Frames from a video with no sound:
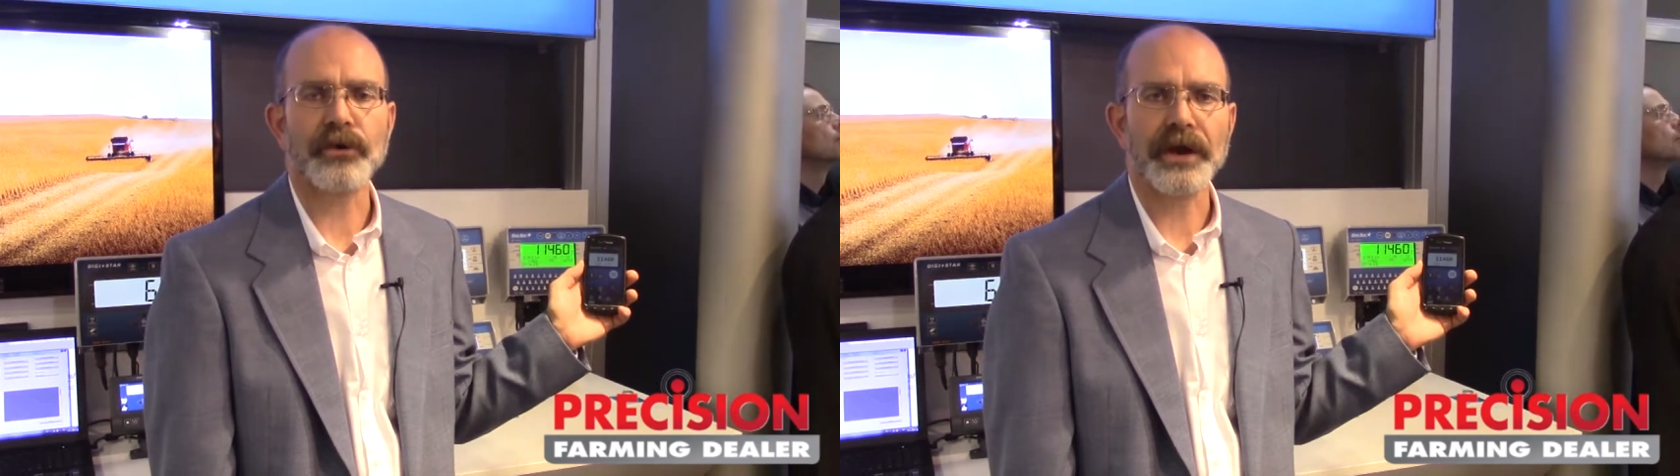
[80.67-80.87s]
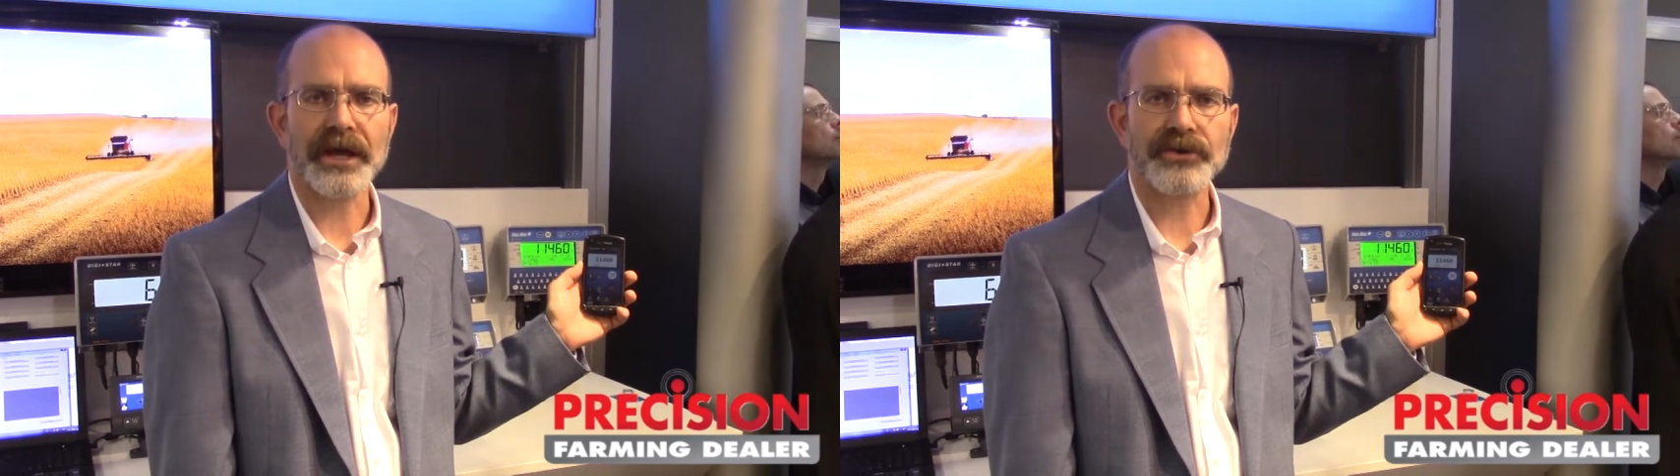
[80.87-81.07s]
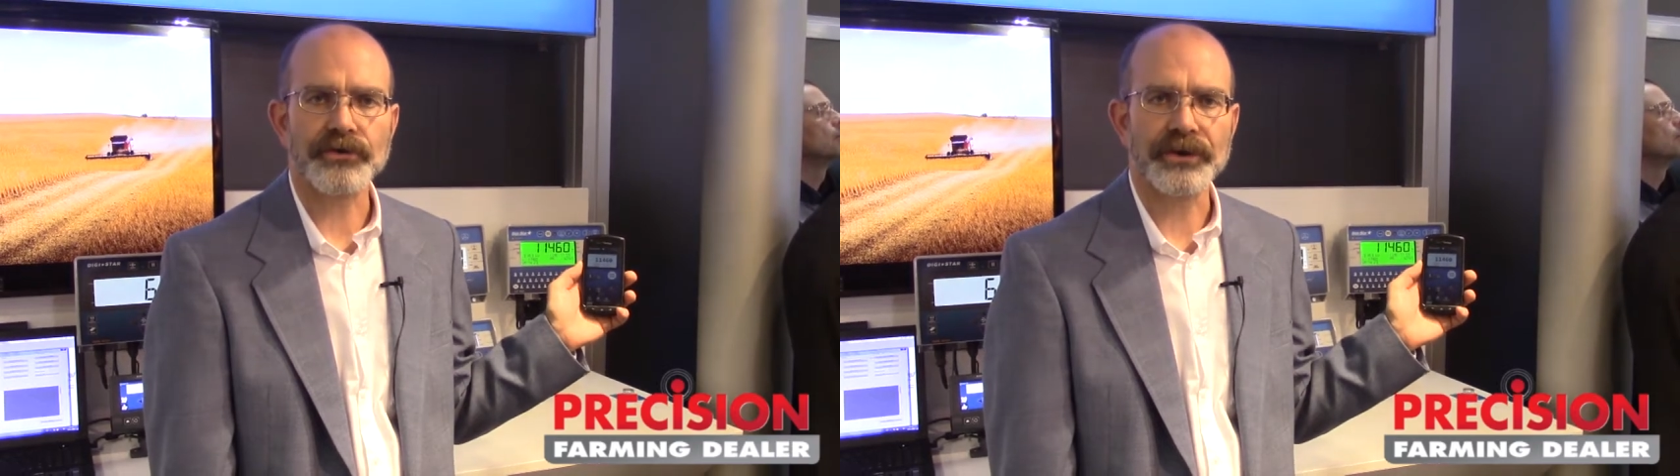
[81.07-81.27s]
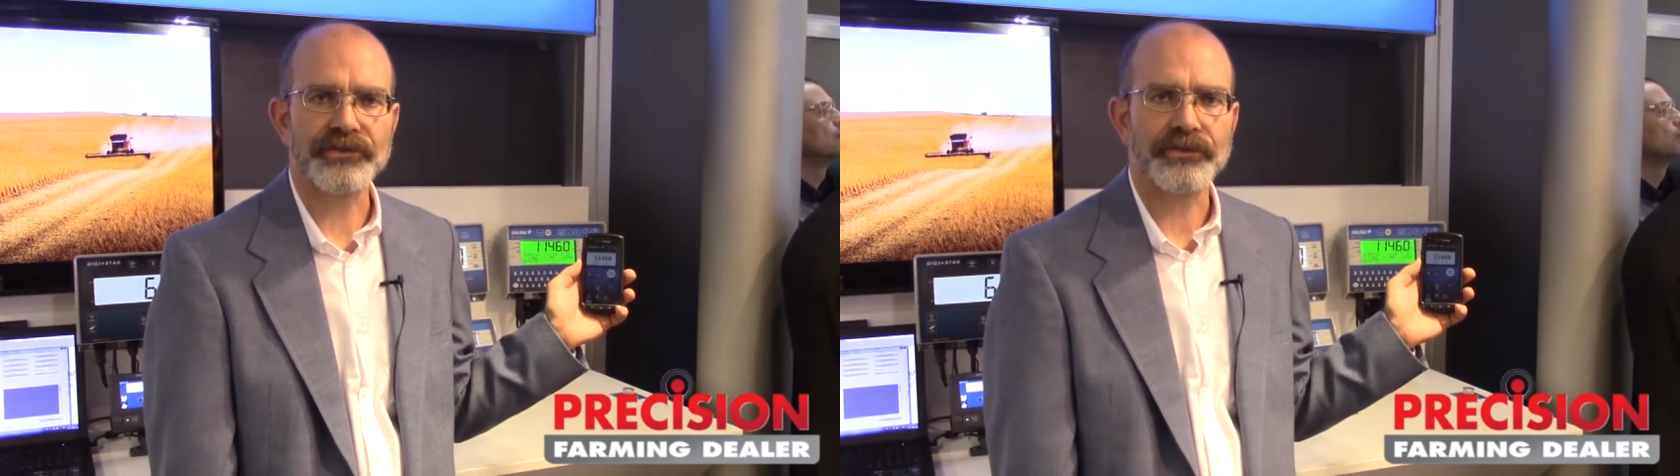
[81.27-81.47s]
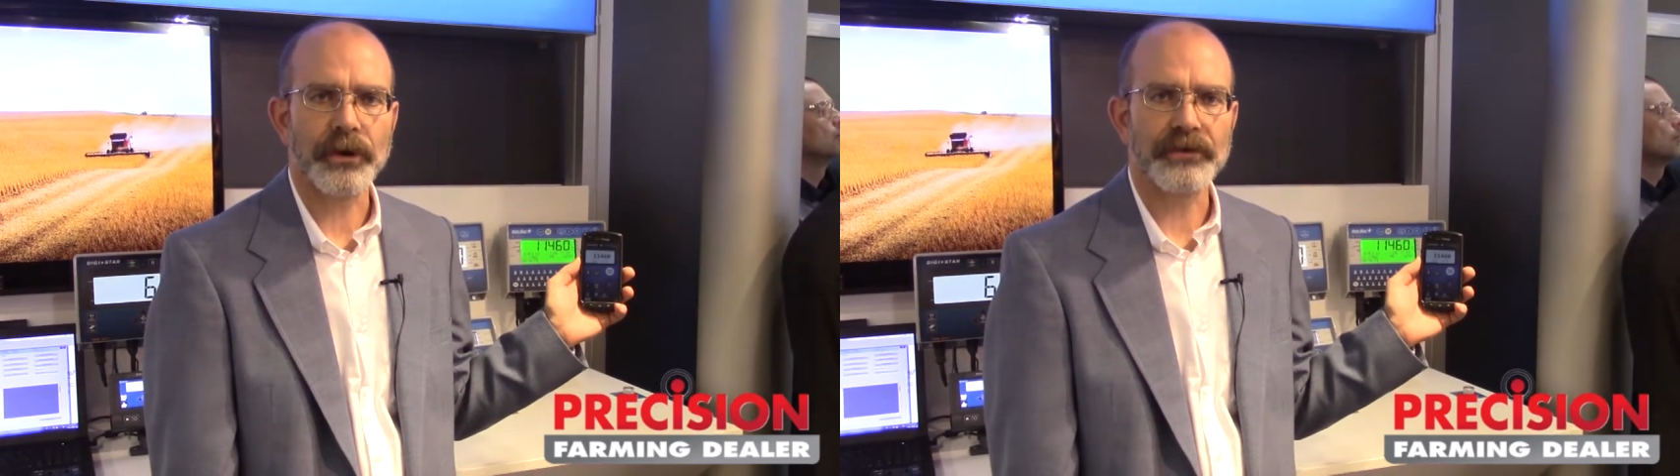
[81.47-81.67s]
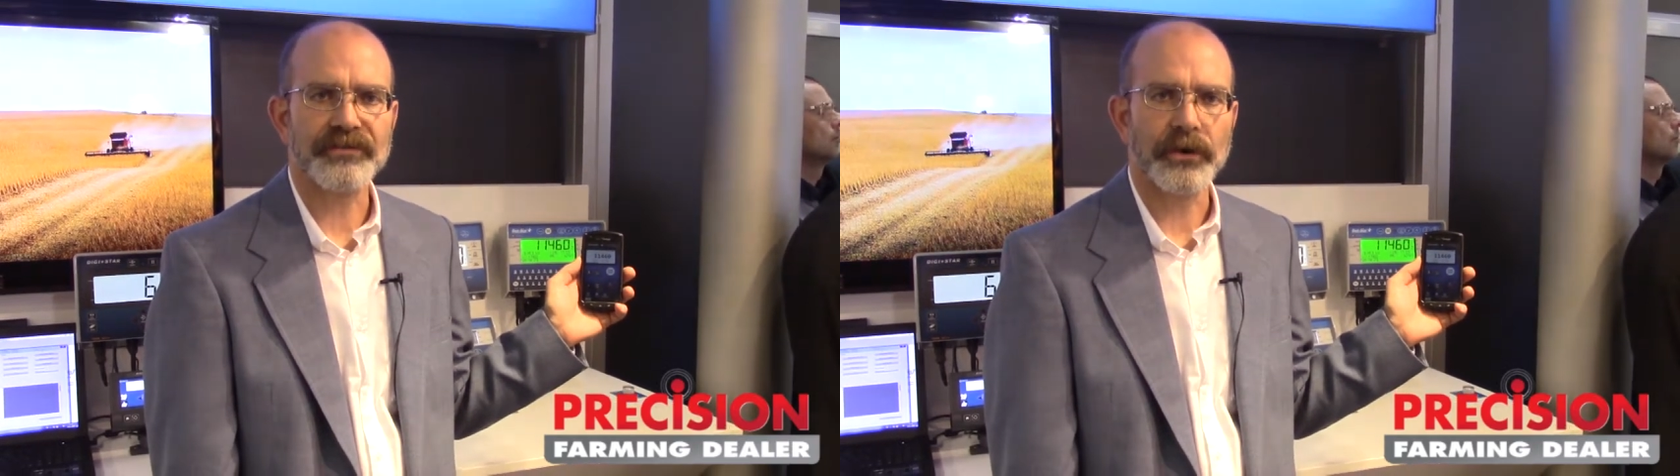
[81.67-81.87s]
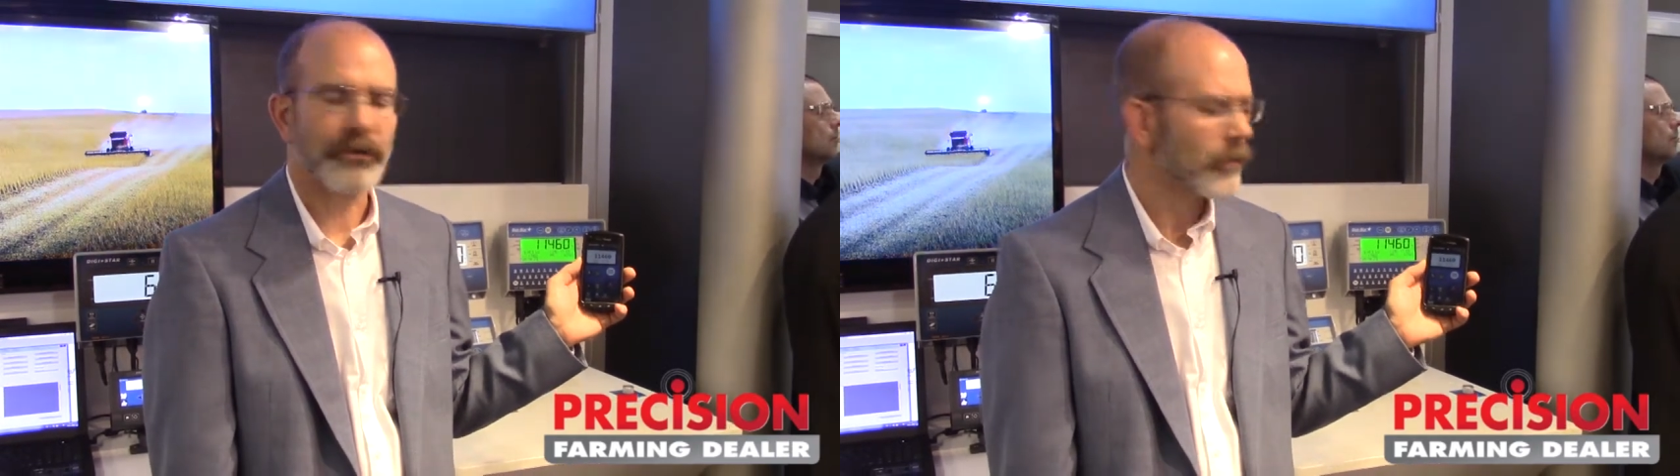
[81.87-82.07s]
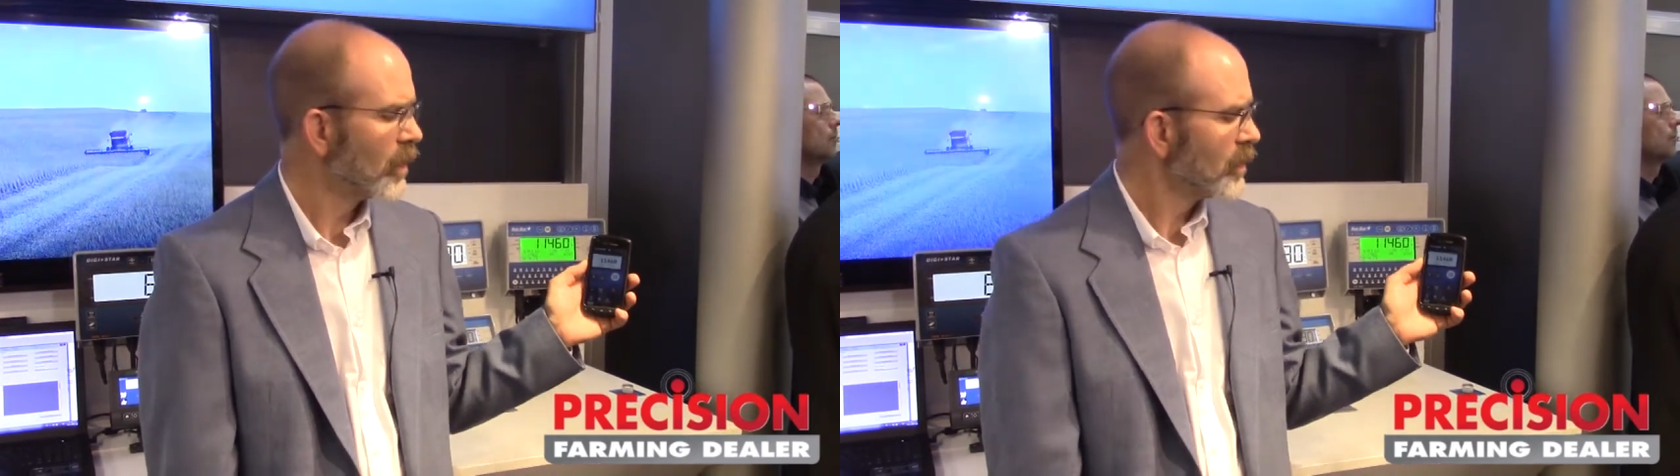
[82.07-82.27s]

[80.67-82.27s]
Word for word: or Android smartphone.